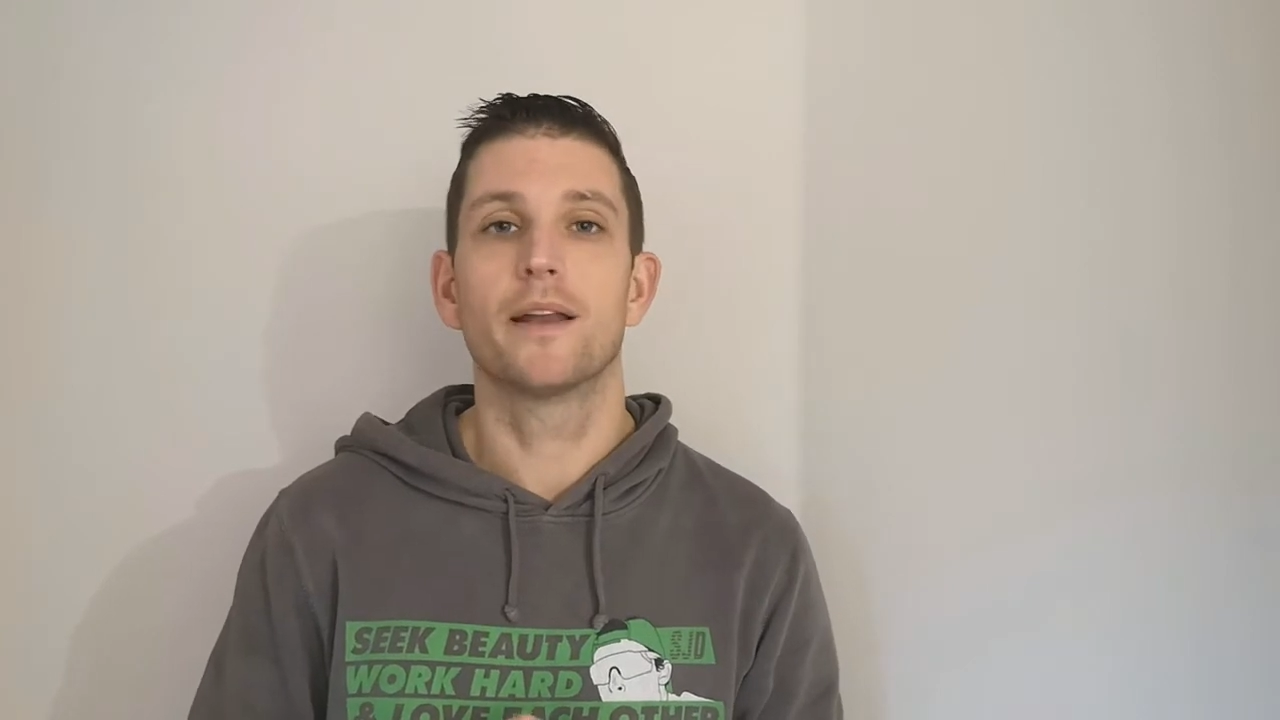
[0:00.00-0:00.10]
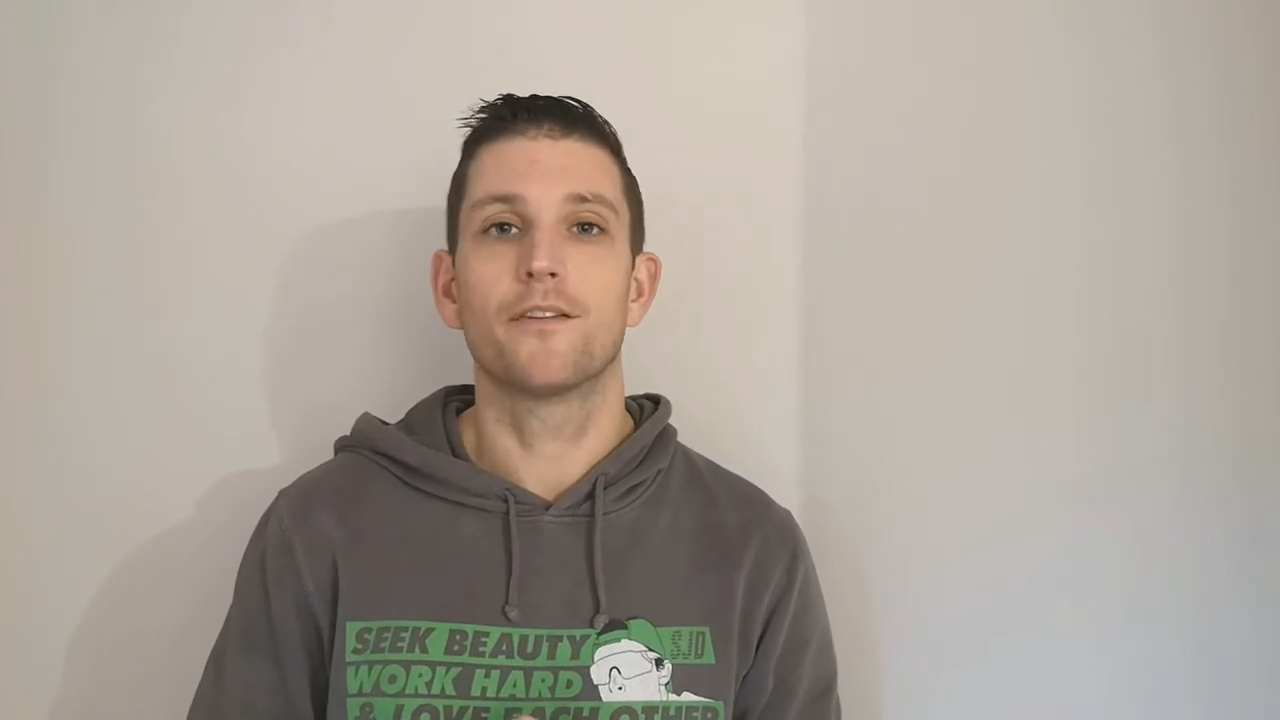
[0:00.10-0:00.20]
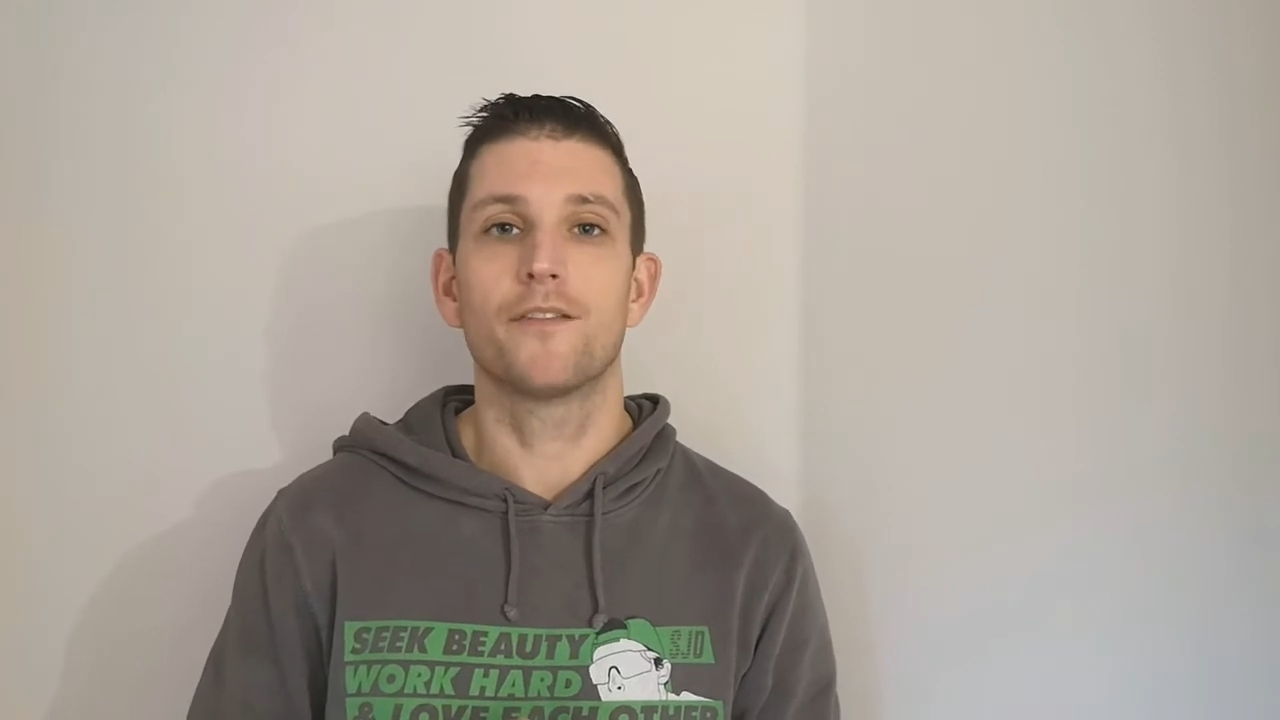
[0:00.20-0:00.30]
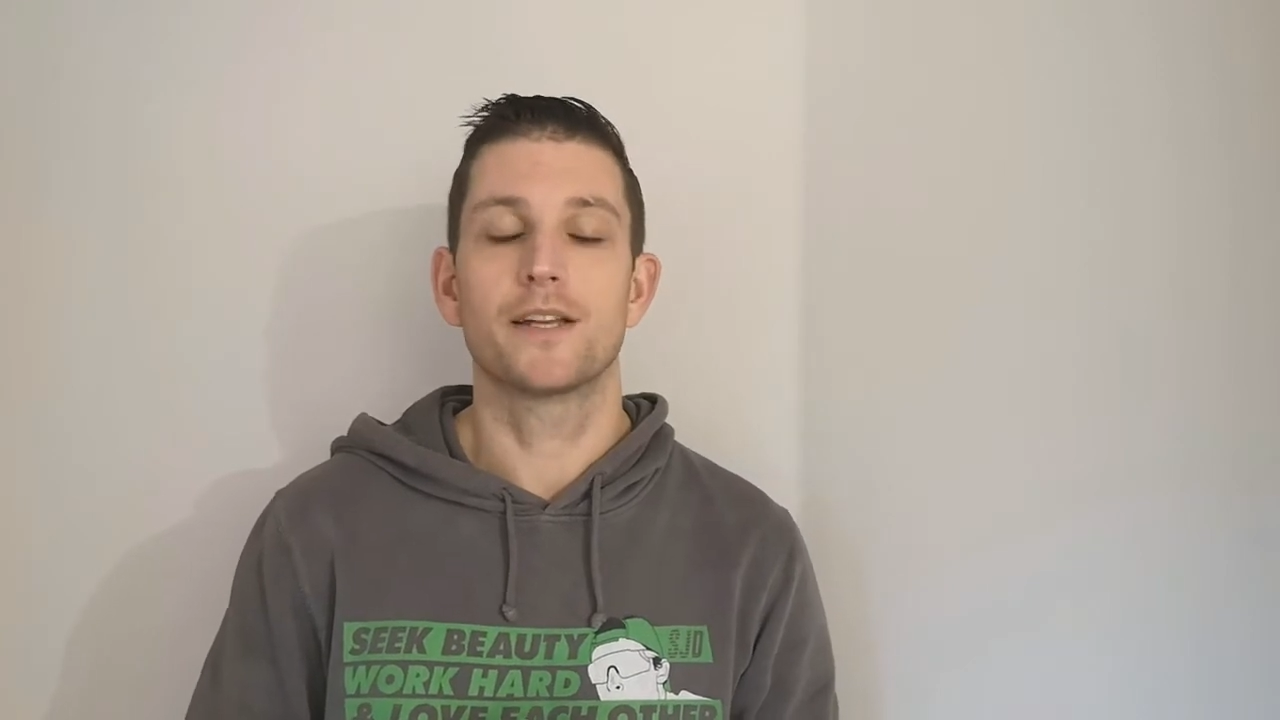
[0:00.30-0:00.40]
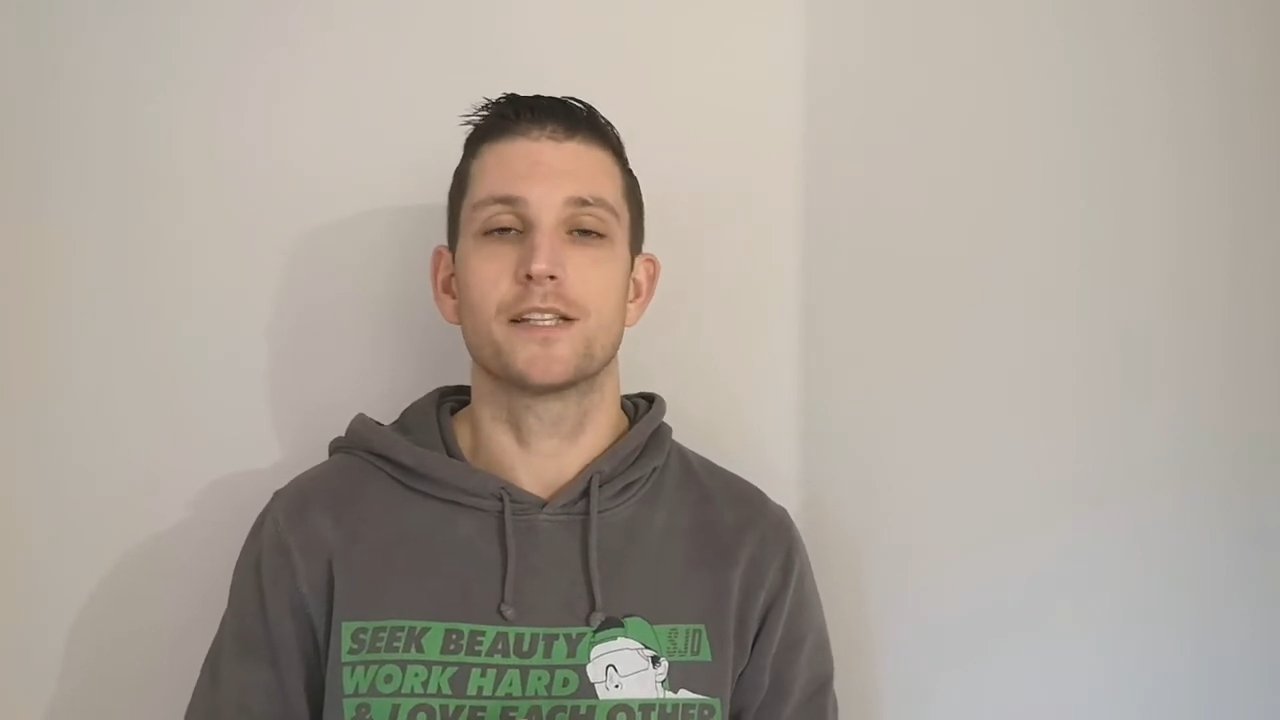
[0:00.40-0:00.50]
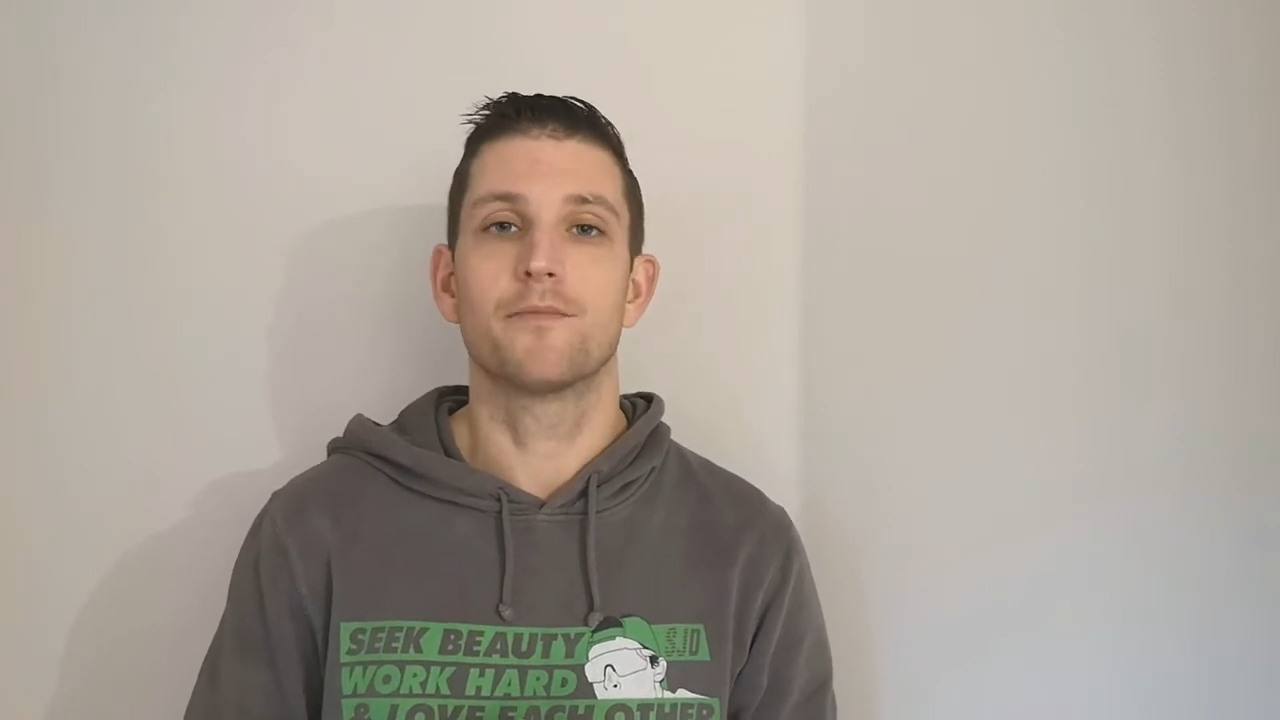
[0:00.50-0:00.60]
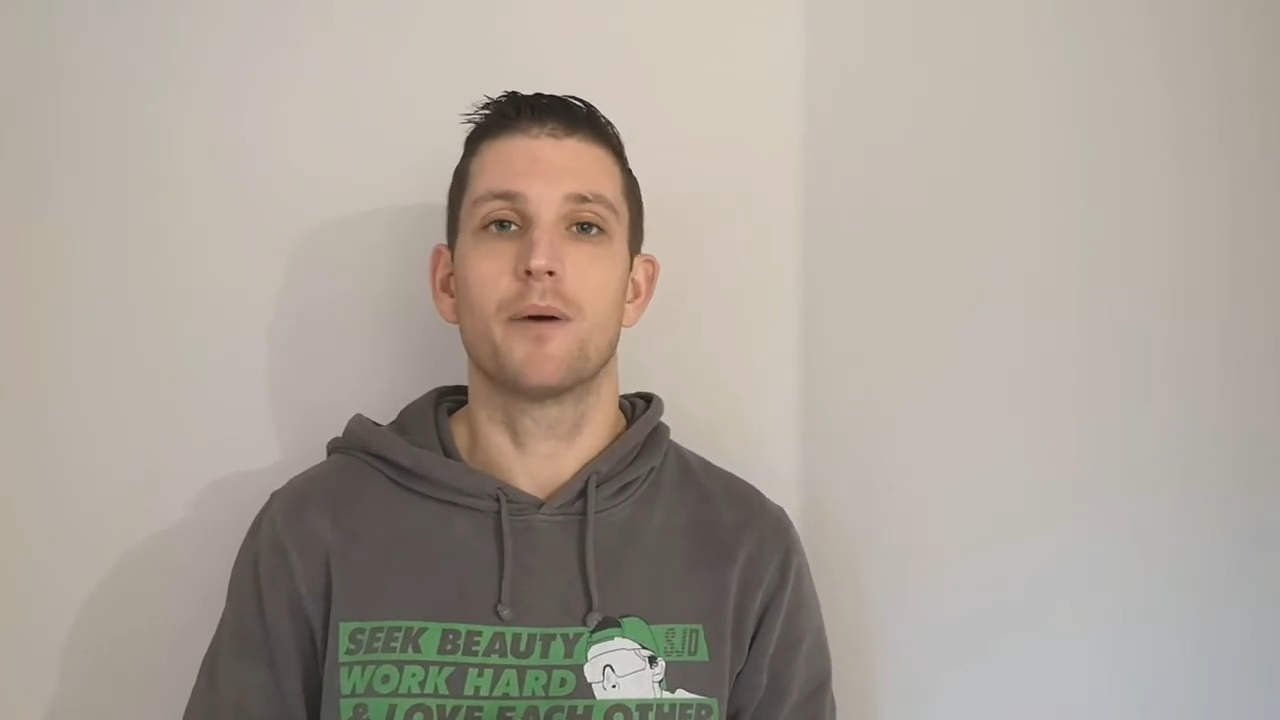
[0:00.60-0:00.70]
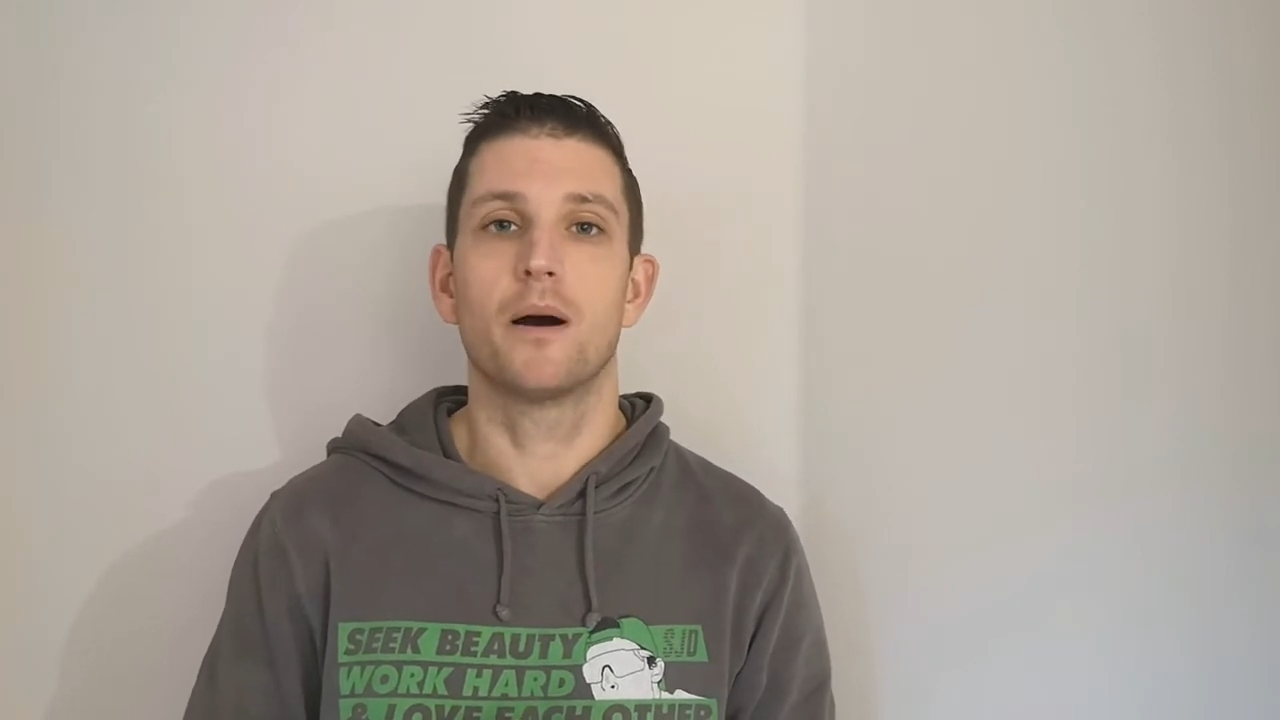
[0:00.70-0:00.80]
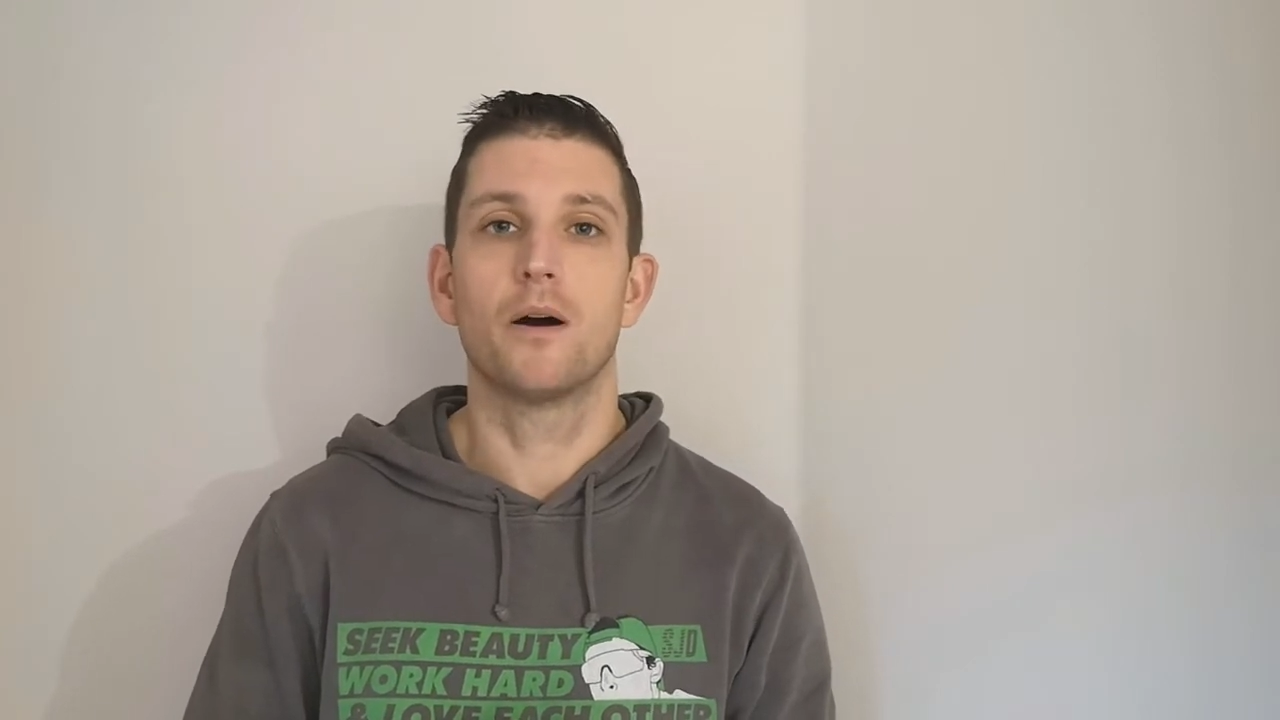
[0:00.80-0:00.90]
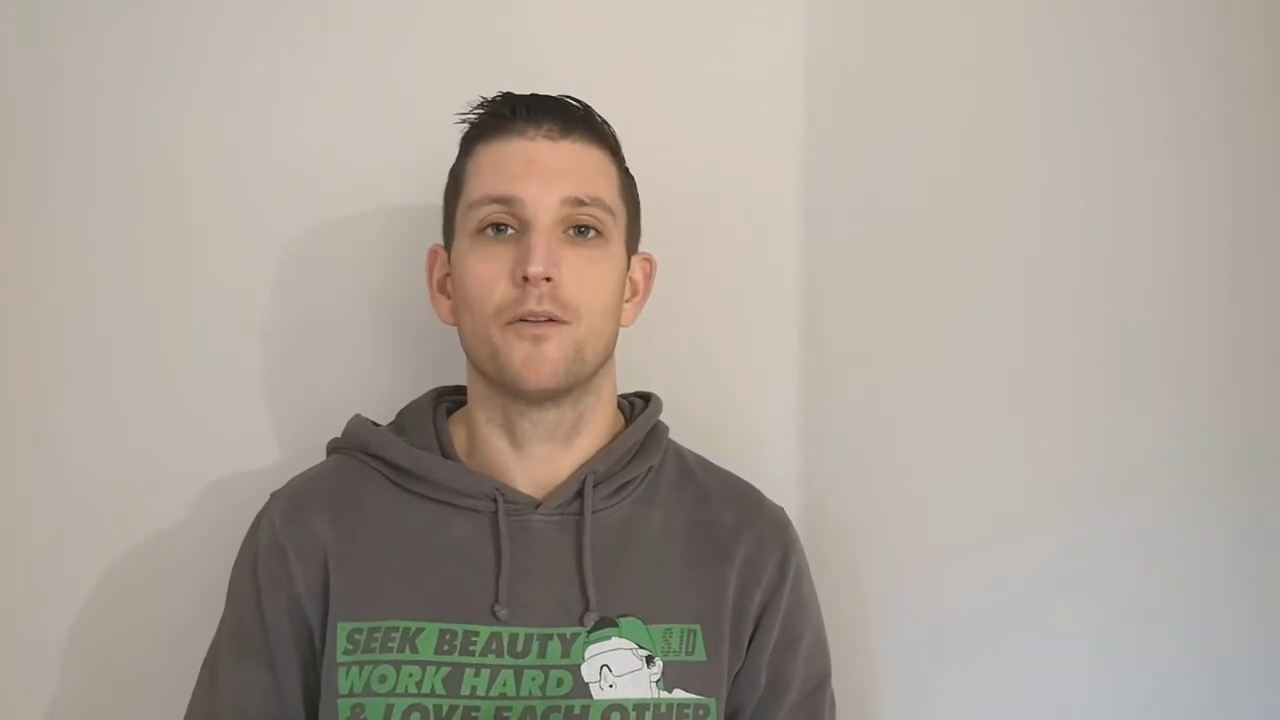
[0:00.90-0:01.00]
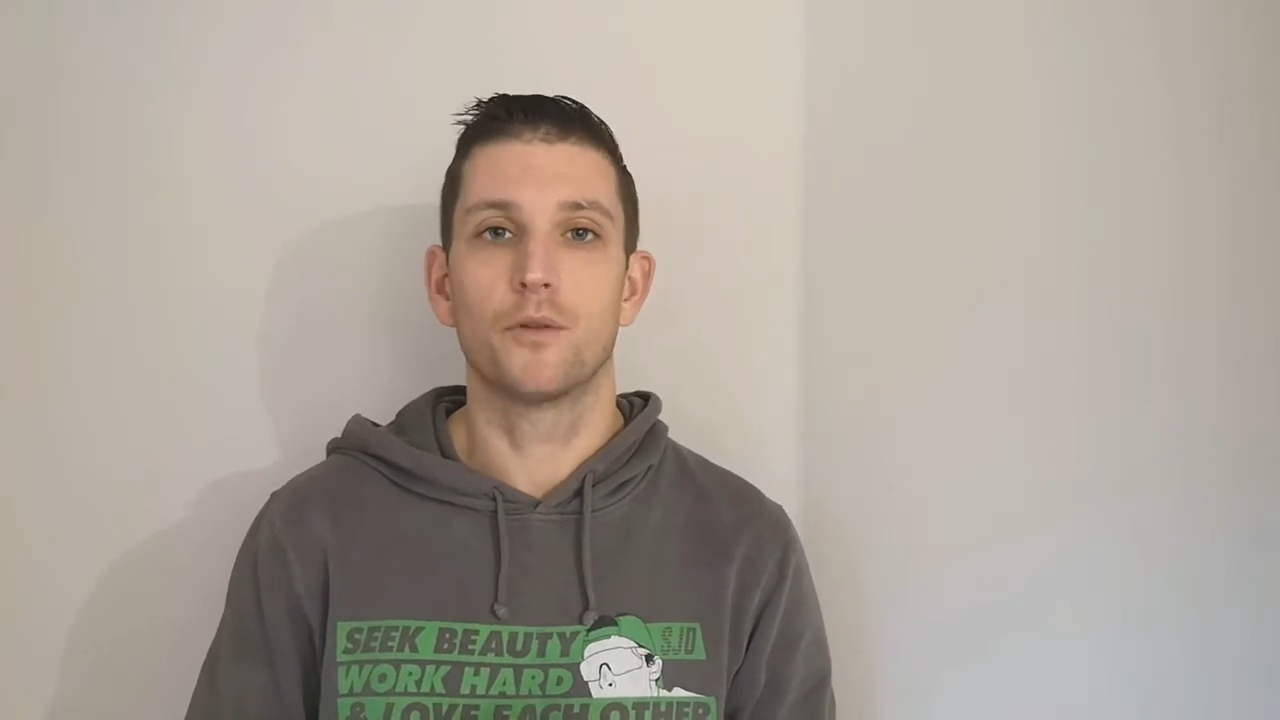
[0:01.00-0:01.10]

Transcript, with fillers: and effective part